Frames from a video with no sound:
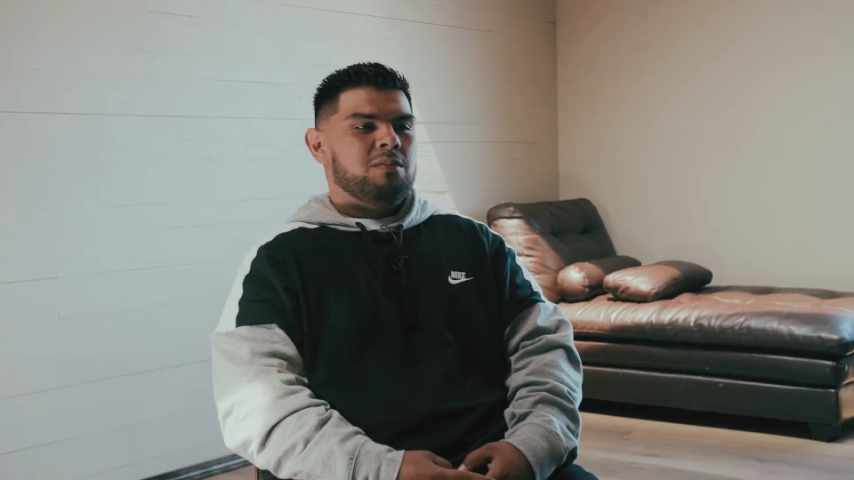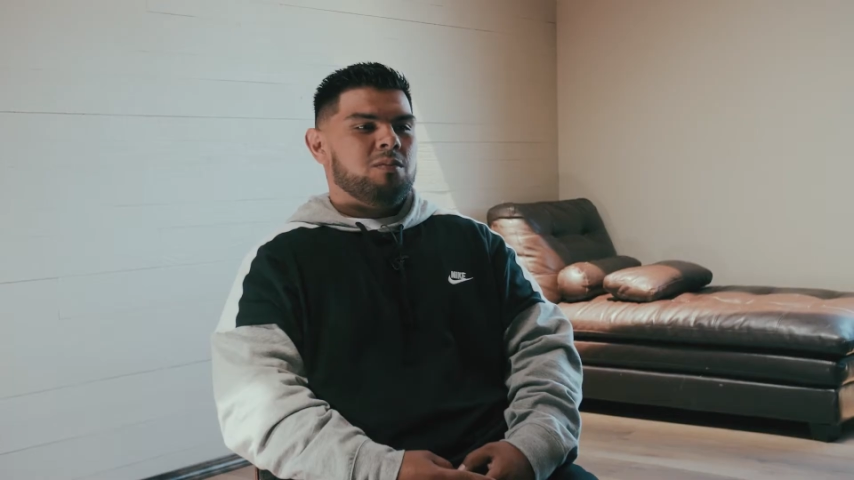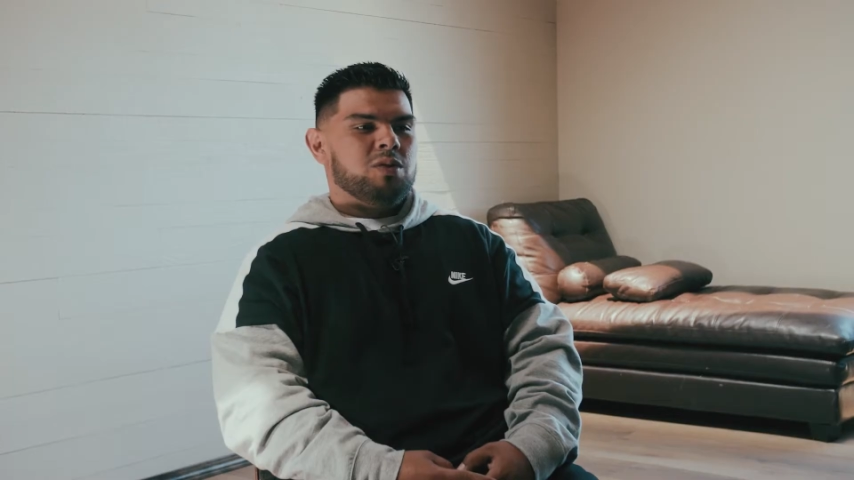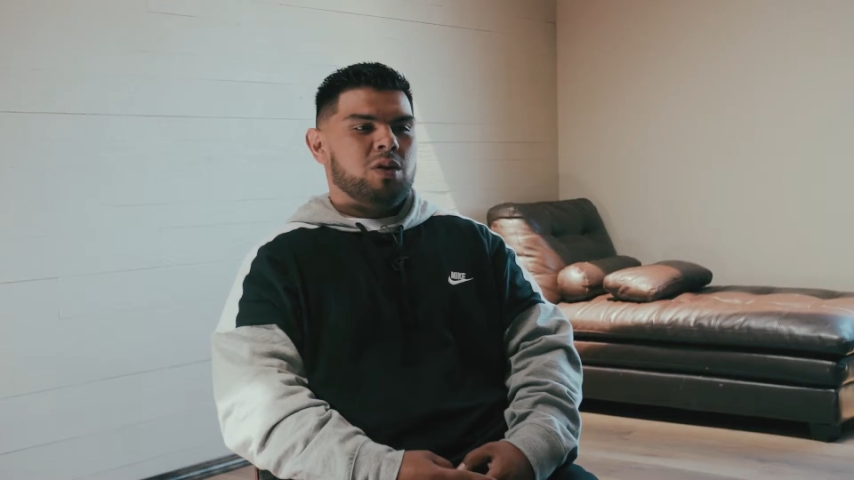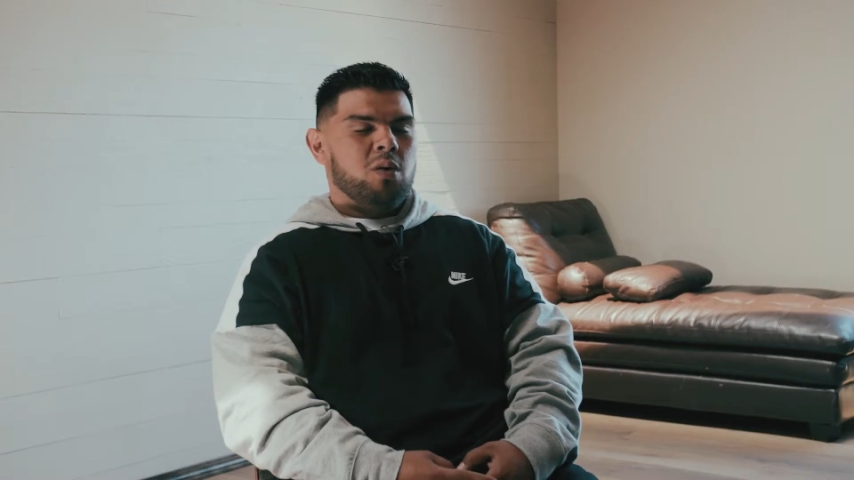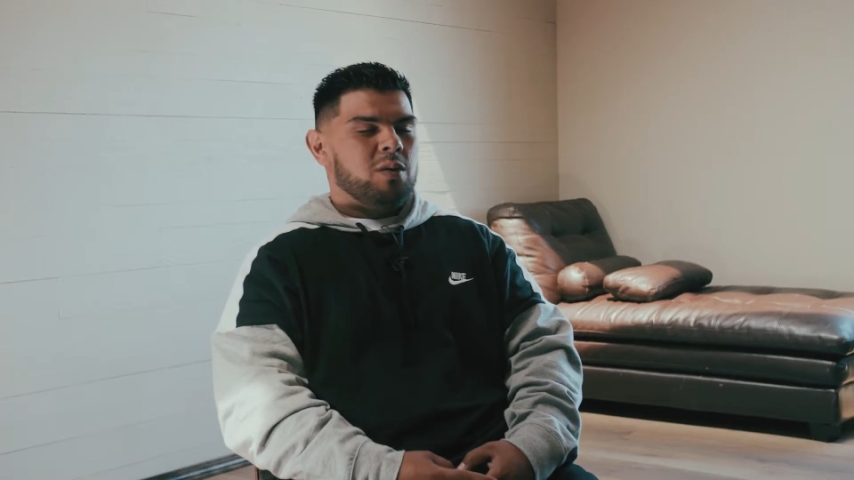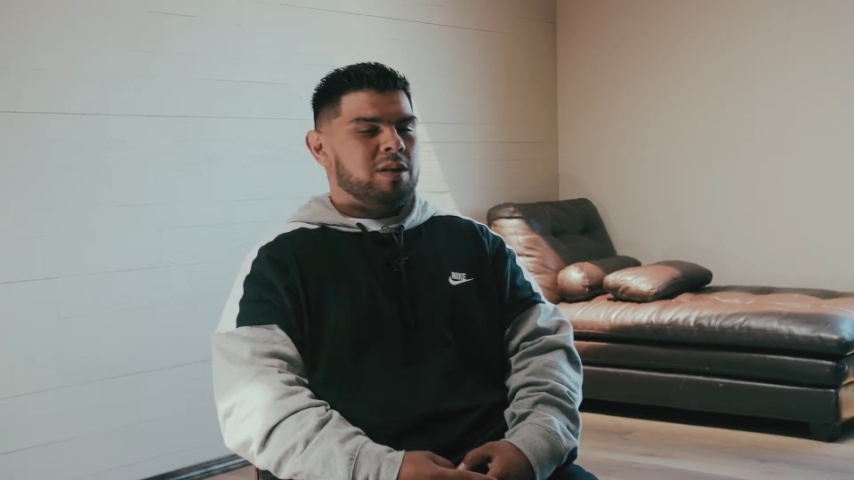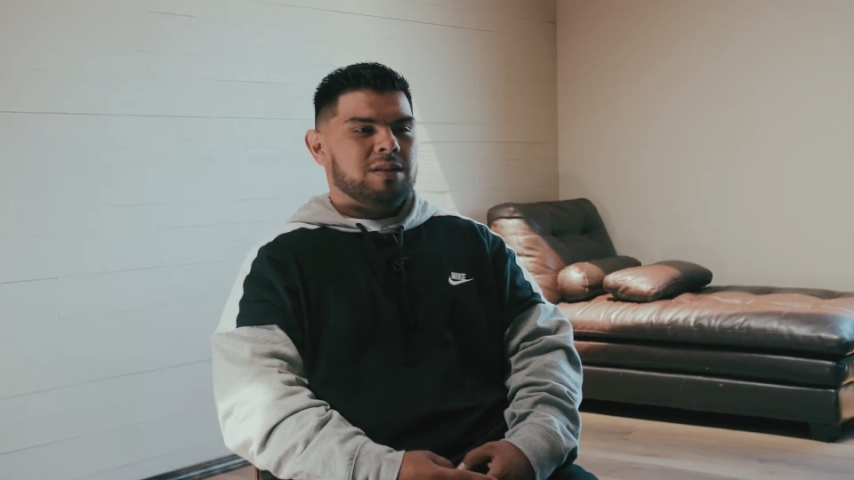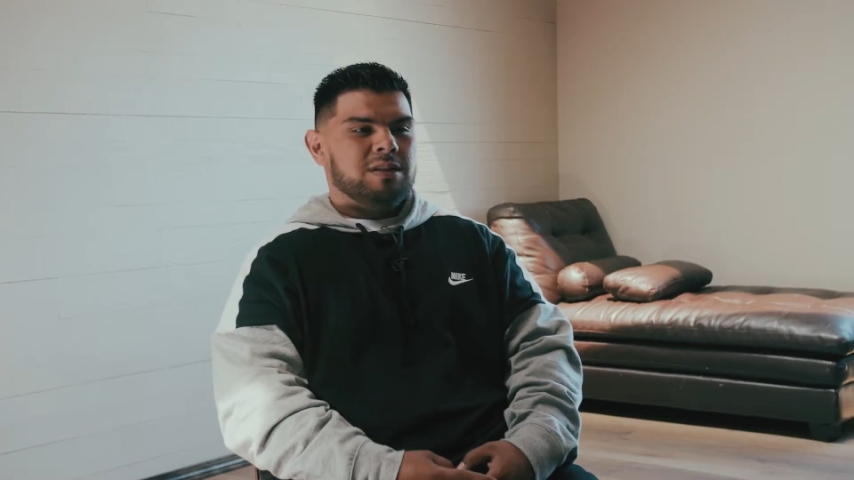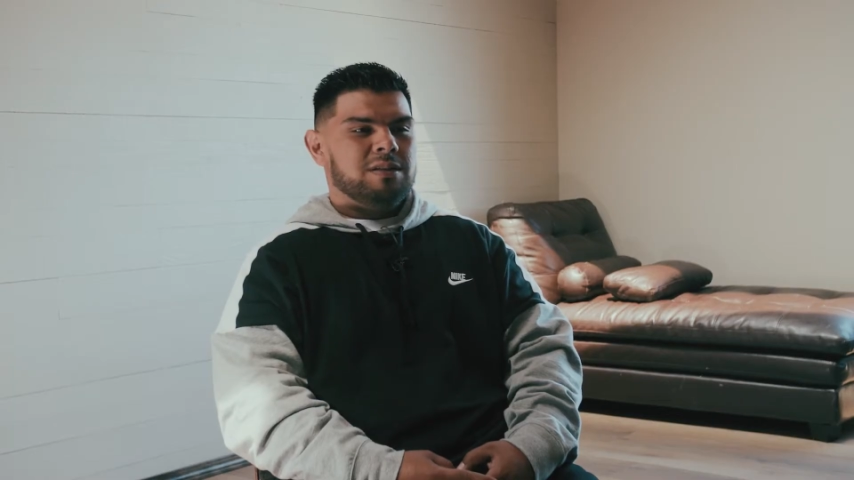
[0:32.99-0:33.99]
was
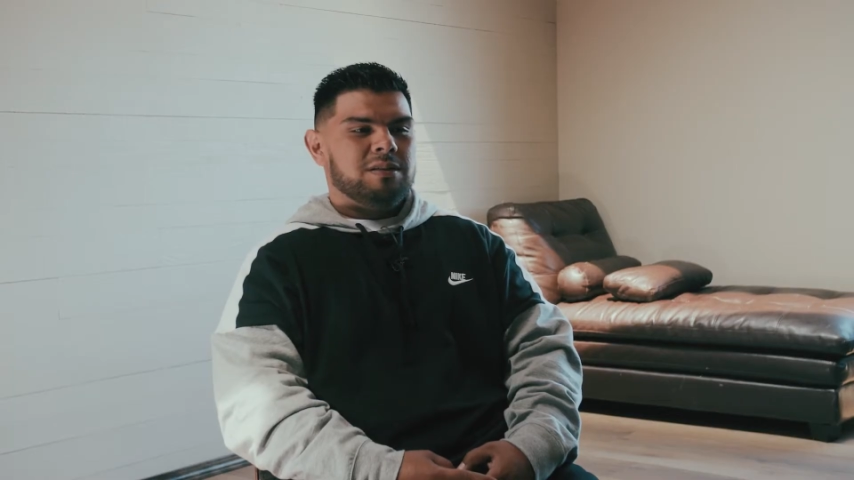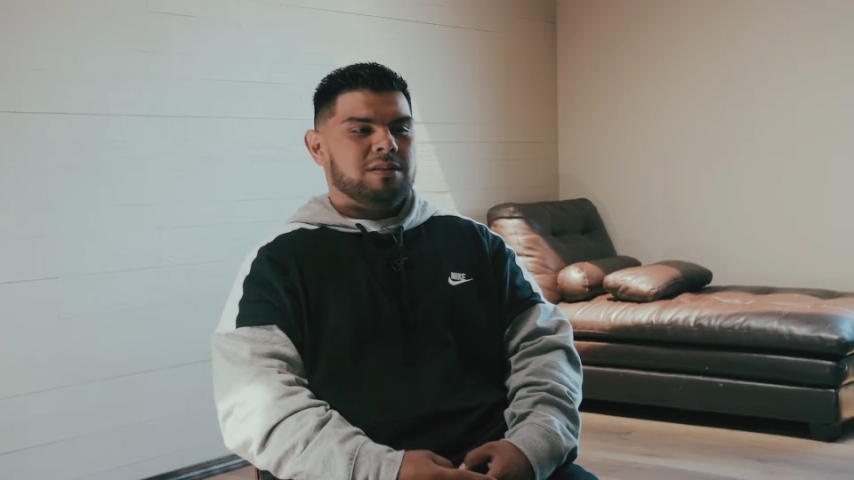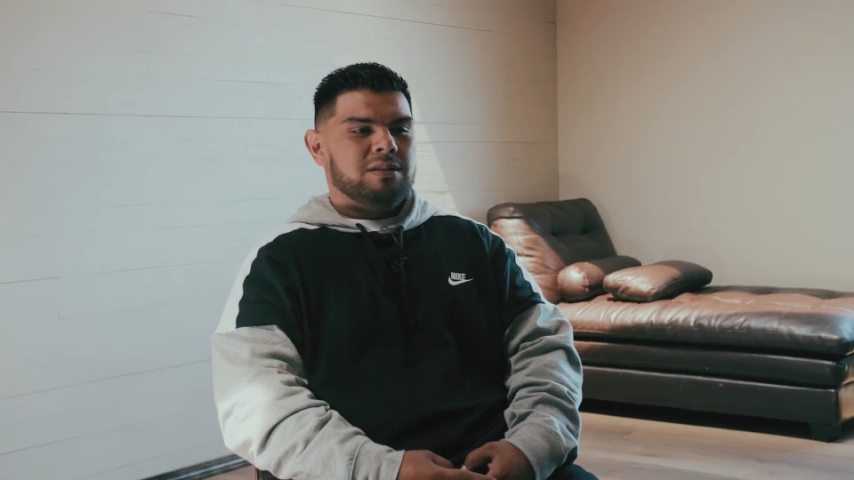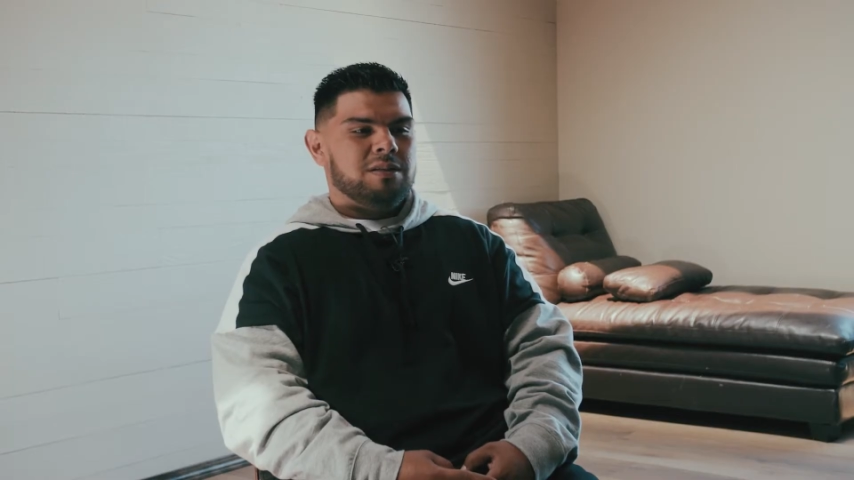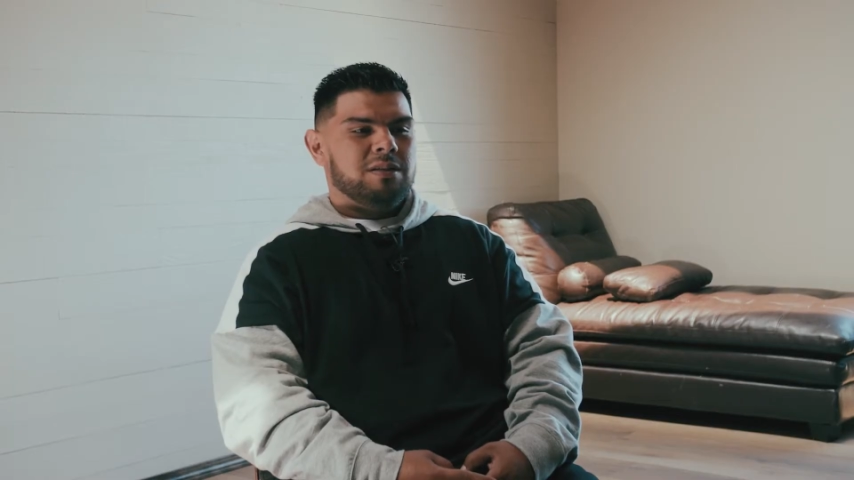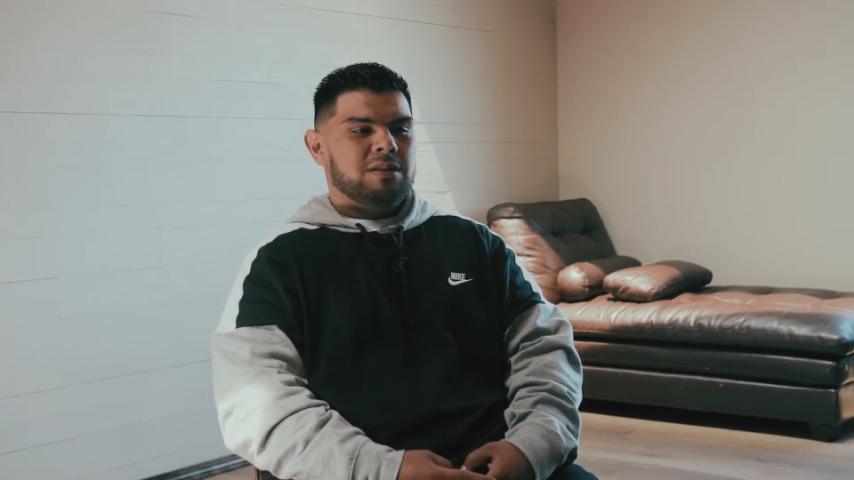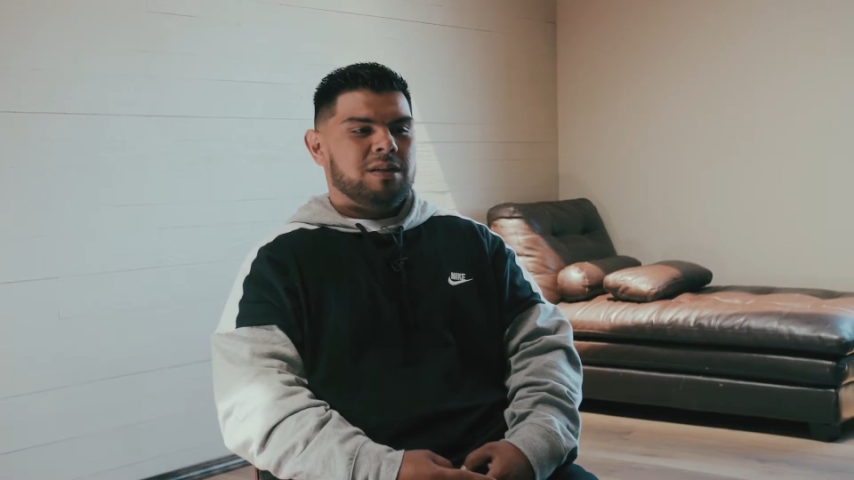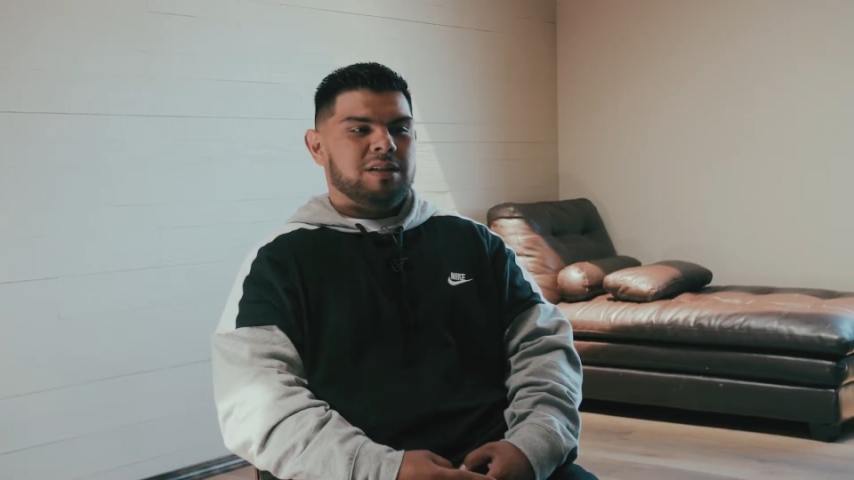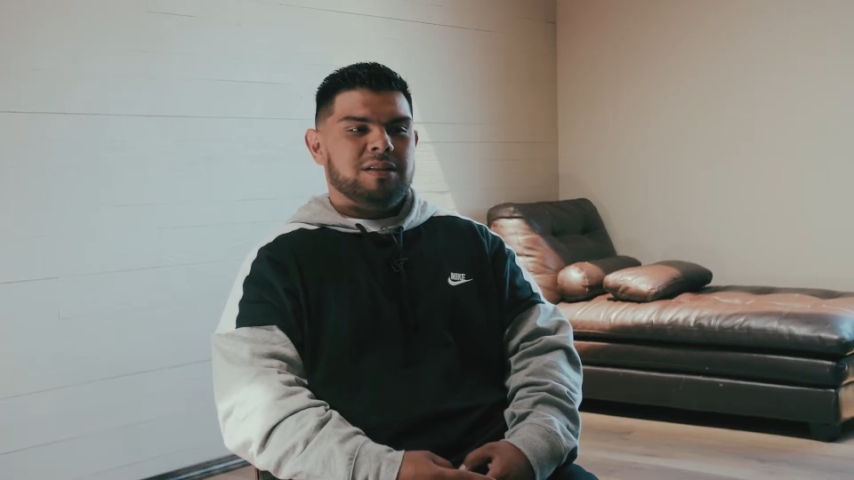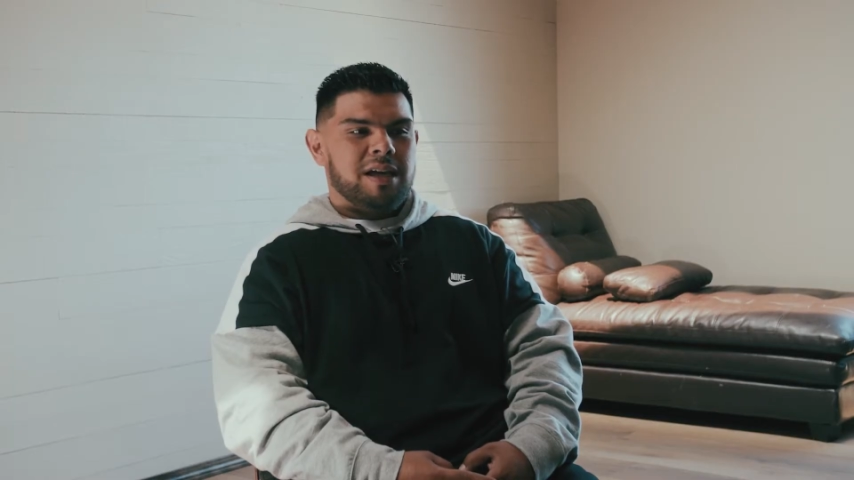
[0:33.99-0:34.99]
always
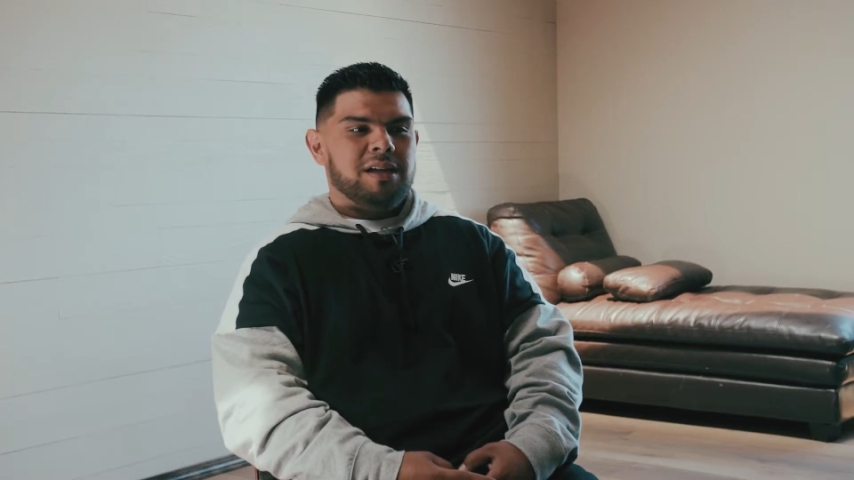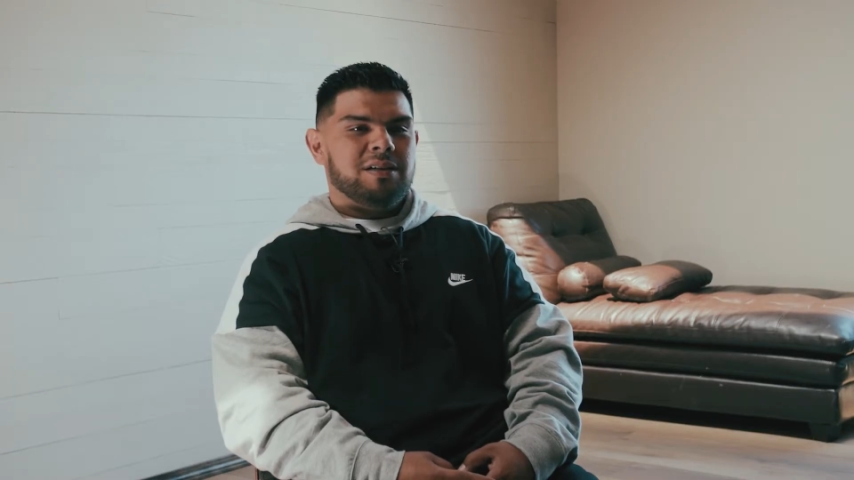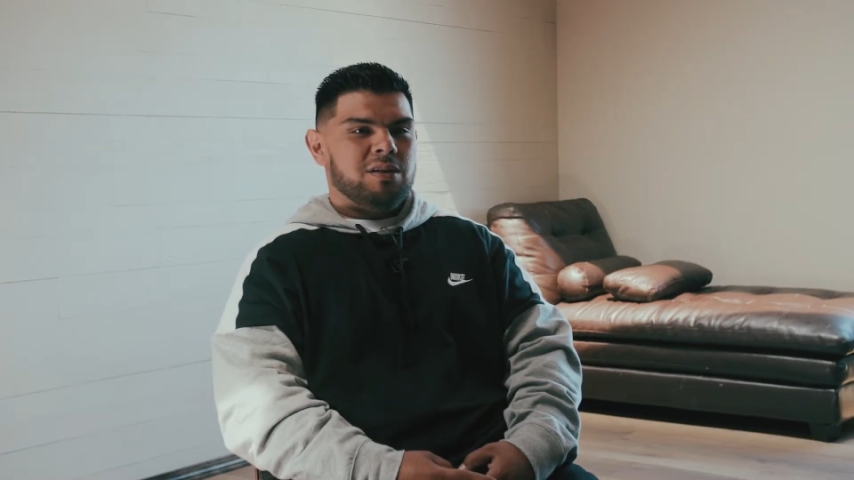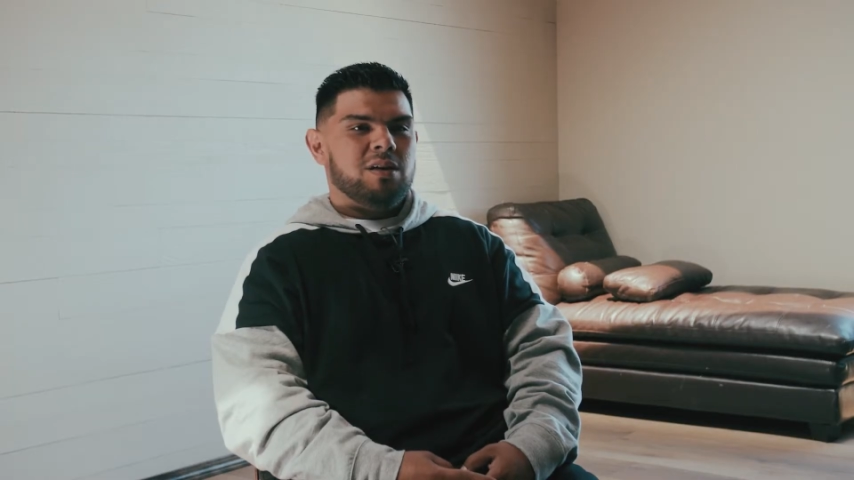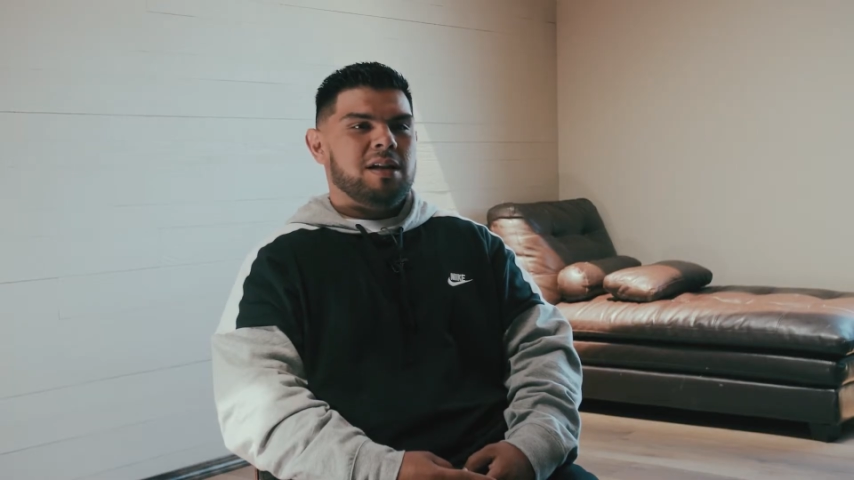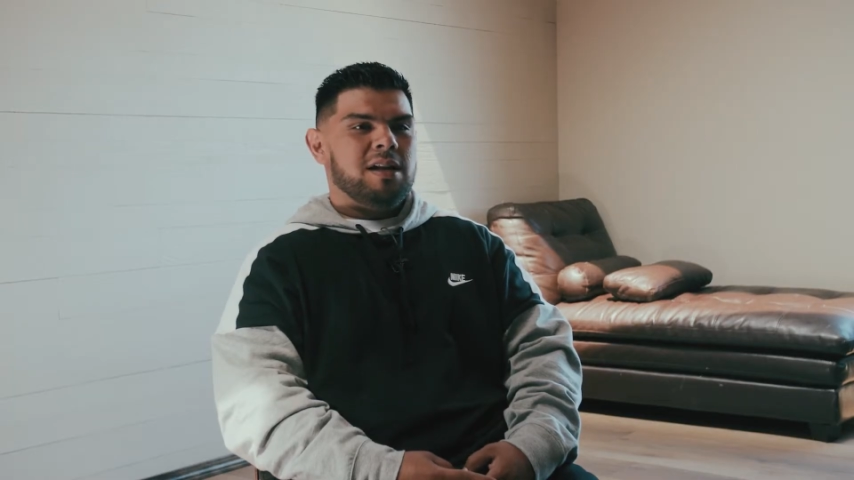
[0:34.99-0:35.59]
content and good